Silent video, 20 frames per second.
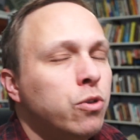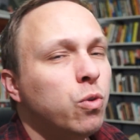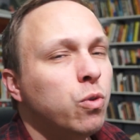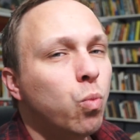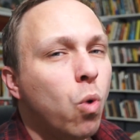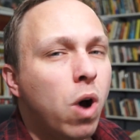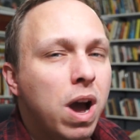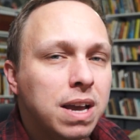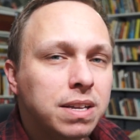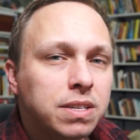
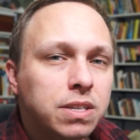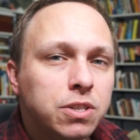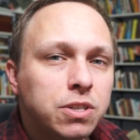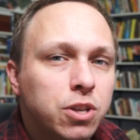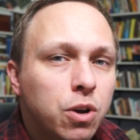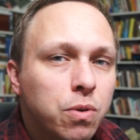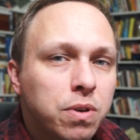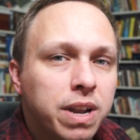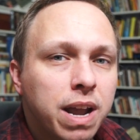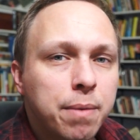Then why is he
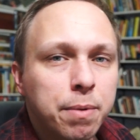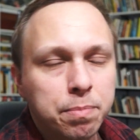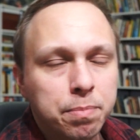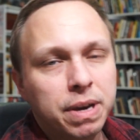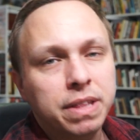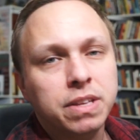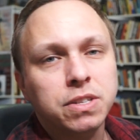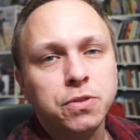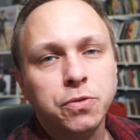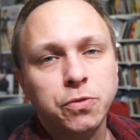so enamored
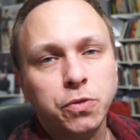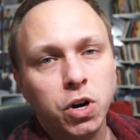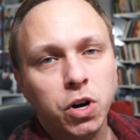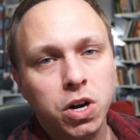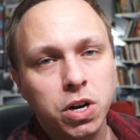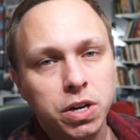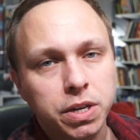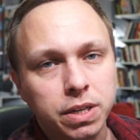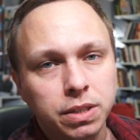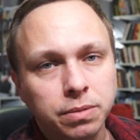by this
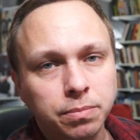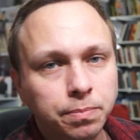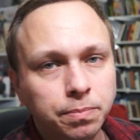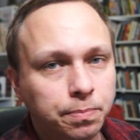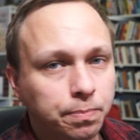frog?